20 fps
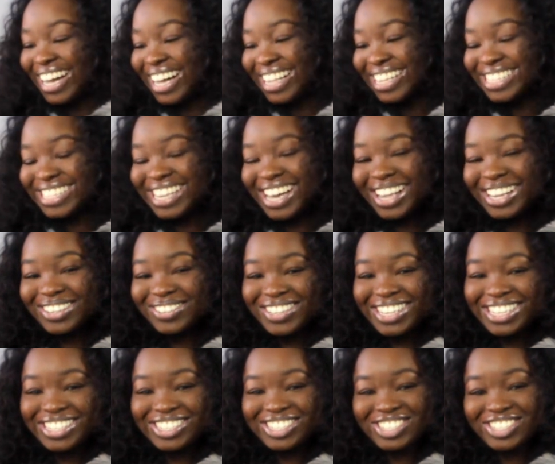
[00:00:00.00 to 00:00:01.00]
all of
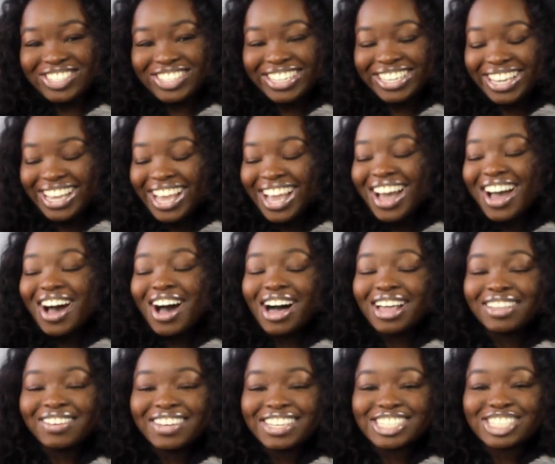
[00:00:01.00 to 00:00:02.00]
his
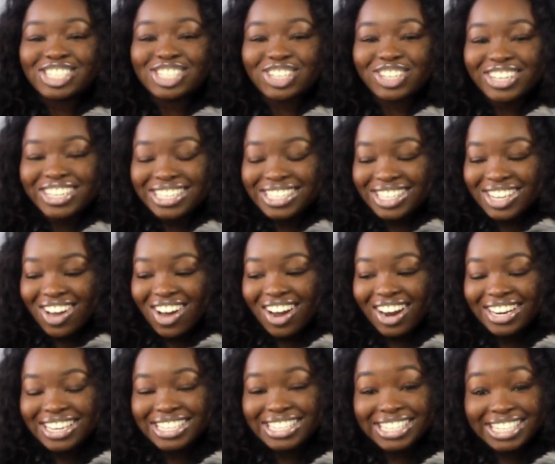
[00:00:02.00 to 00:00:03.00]
treats
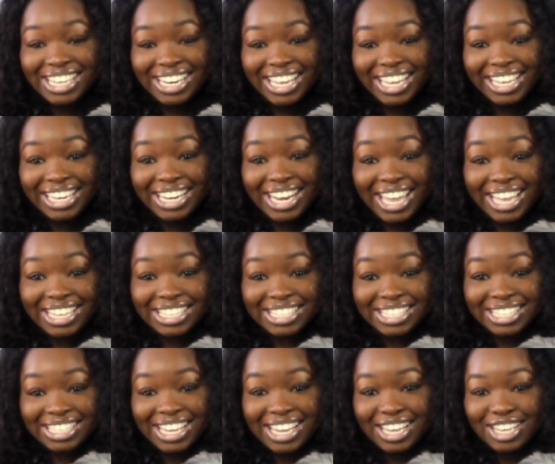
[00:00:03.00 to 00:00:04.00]
are sitting next
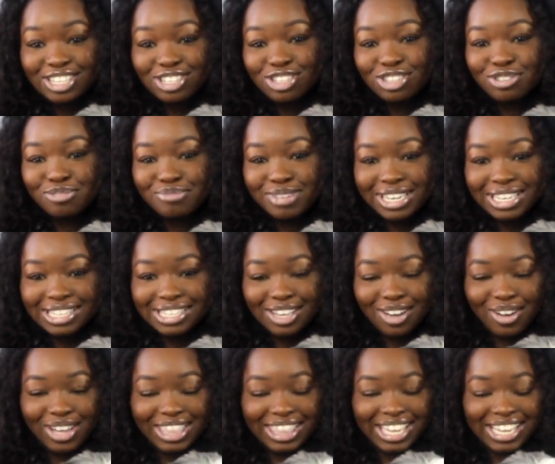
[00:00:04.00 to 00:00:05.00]
to me,
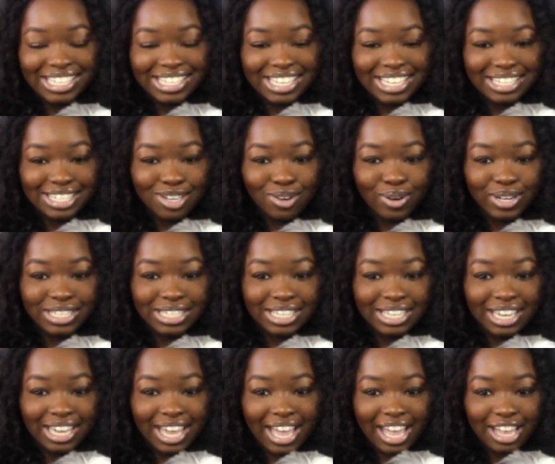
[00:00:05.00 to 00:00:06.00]
so he thinks he's going to
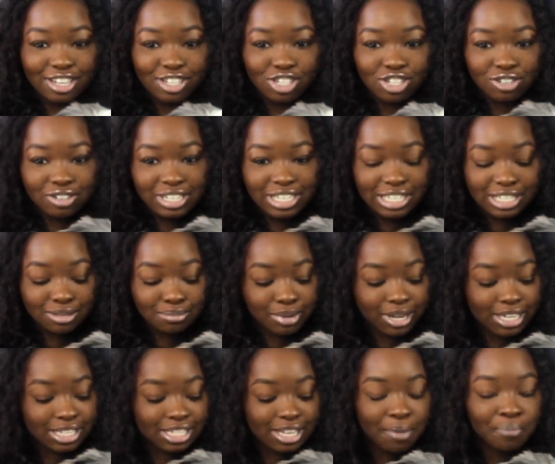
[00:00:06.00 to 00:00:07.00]
get a treat.
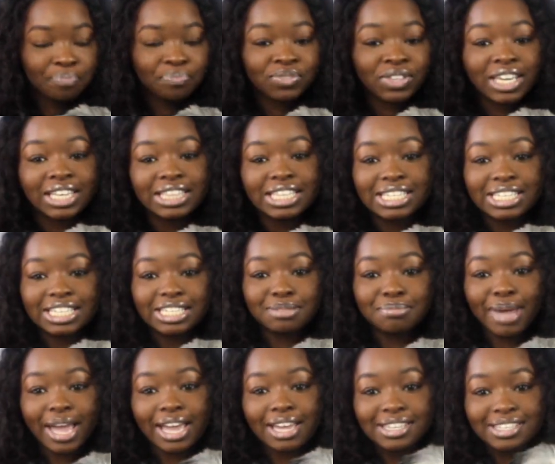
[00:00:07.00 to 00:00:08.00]
But this is
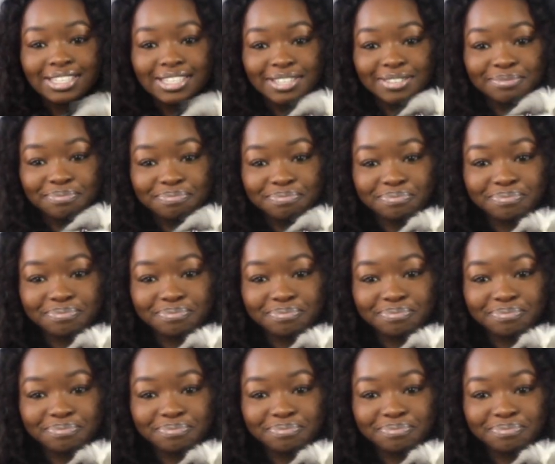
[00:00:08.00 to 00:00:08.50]
Mace,